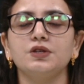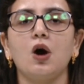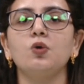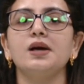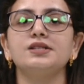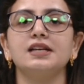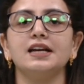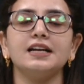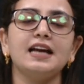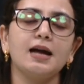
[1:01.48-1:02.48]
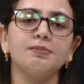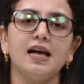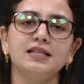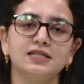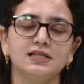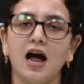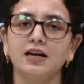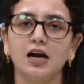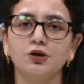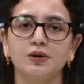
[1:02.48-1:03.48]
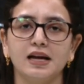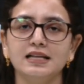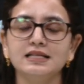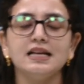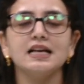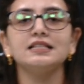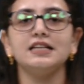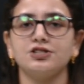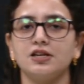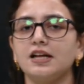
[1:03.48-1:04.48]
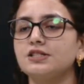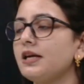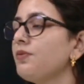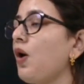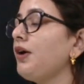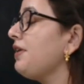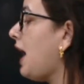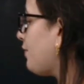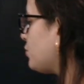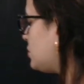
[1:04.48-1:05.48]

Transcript: without wasting any time, let's start our today's session. Let's see what we have to